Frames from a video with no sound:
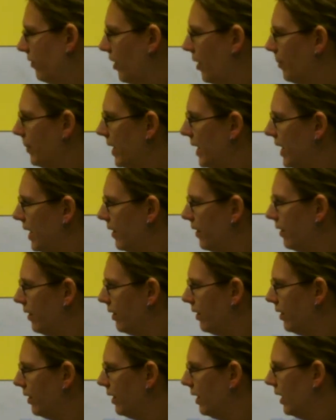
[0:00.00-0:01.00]
From
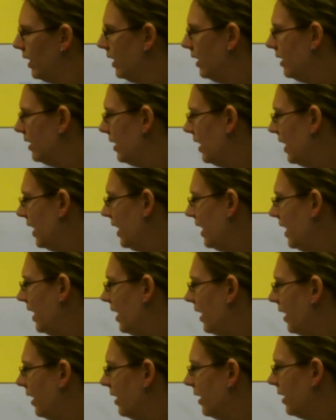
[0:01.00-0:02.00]
here to
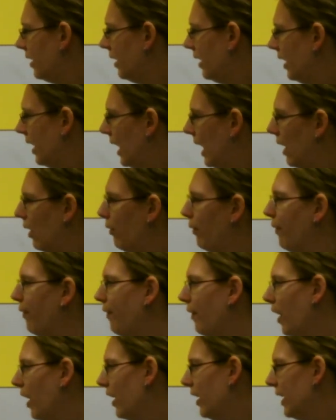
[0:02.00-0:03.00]
here, how
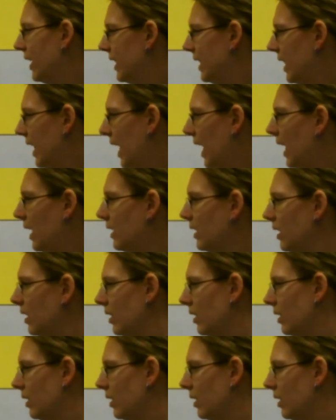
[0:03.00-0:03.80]
far is that?